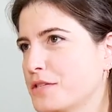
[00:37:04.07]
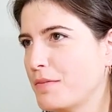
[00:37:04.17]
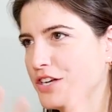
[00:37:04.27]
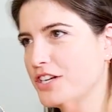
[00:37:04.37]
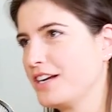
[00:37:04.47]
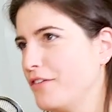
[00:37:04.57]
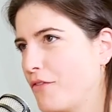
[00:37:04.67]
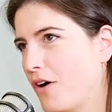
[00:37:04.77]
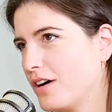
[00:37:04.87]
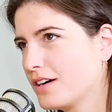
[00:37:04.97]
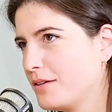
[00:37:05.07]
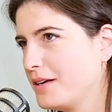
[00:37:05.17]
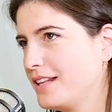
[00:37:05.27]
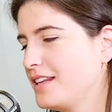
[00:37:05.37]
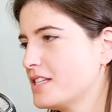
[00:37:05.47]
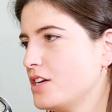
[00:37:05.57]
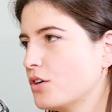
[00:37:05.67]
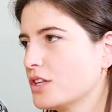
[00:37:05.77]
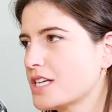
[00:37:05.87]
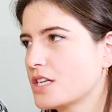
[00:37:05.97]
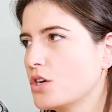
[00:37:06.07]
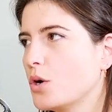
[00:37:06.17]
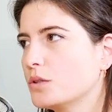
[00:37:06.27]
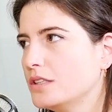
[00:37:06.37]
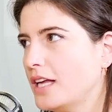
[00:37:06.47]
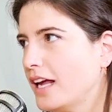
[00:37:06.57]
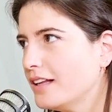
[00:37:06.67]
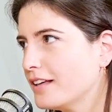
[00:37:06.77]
magically wrong. I mean, this yogurt doesn't know the date.